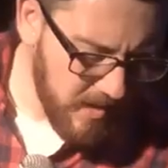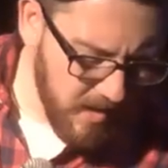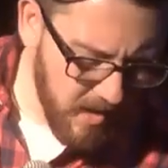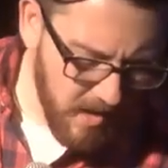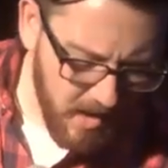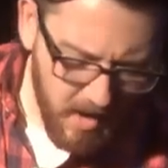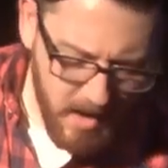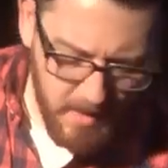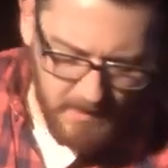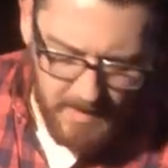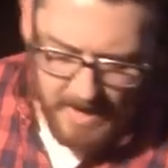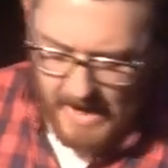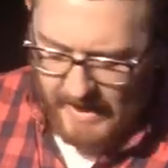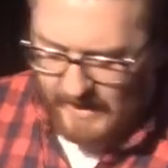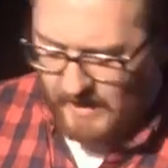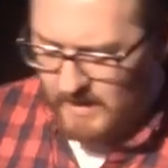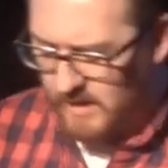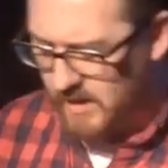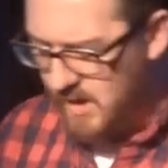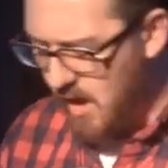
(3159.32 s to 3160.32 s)
oh
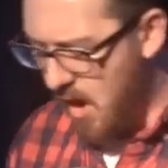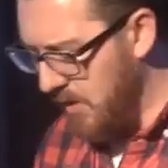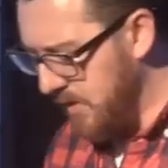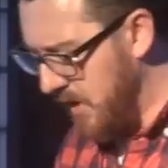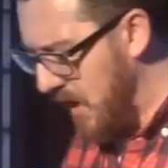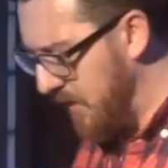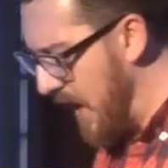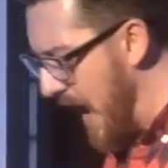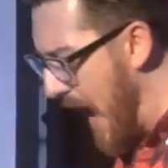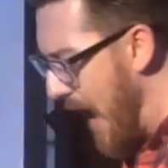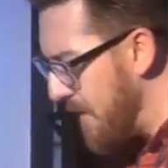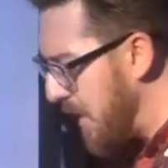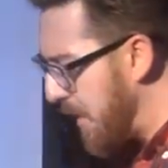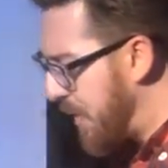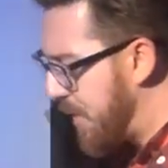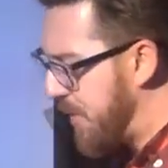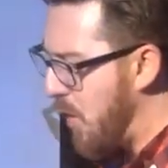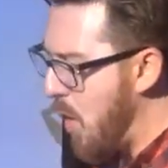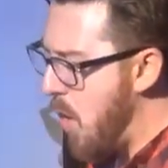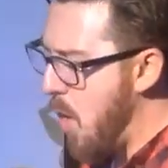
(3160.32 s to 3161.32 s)
my God, have you ever
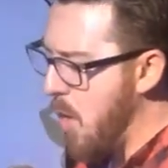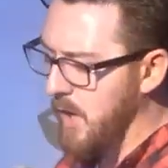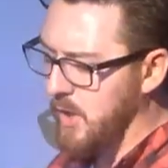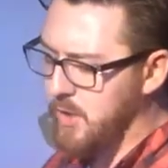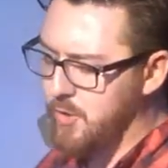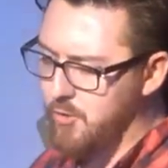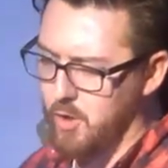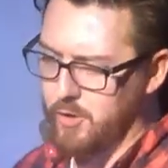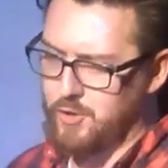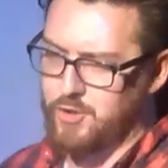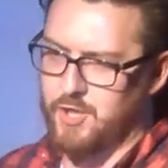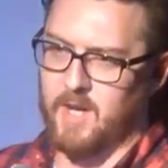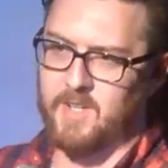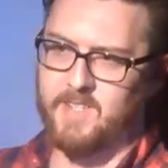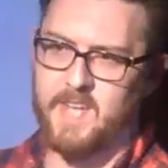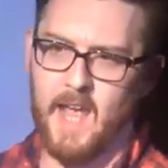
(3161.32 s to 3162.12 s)
thrown a crutch at a